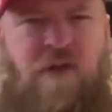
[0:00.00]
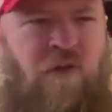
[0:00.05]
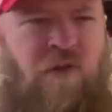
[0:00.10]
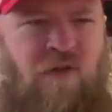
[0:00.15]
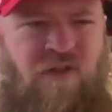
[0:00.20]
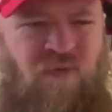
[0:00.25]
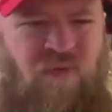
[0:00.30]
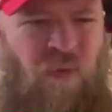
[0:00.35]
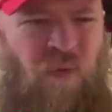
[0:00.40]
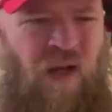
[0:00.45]

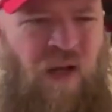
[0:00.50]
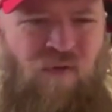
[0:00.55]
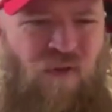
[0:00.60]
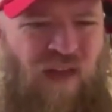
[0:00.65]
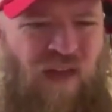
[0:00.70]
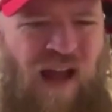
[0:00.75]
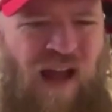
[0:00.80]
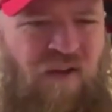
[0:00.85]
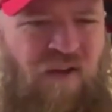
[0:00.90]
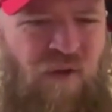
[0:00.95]
news whenever
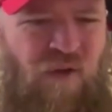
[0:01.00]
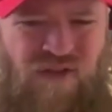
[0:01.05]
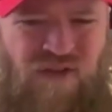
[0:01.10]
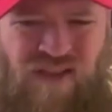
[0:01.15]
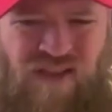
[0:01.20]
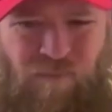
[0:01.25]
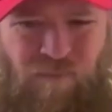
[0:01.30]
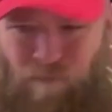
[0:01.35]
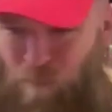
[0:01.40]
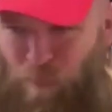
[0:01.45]
that
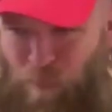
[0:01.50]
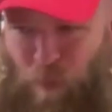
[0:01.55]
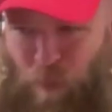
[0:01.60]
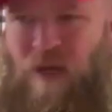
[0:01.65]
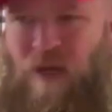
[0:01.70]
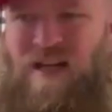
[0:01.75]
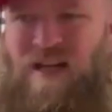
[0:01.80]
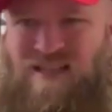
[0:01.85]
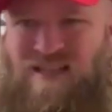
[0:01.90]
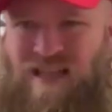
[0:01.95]
news
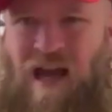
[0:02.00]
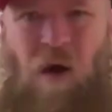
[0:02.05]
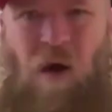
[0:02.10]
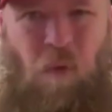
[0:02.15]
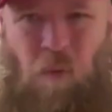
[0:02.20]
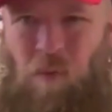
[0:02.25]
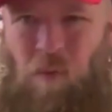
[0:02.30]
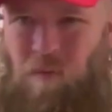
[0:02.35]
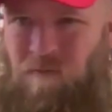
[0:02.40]
breaks out,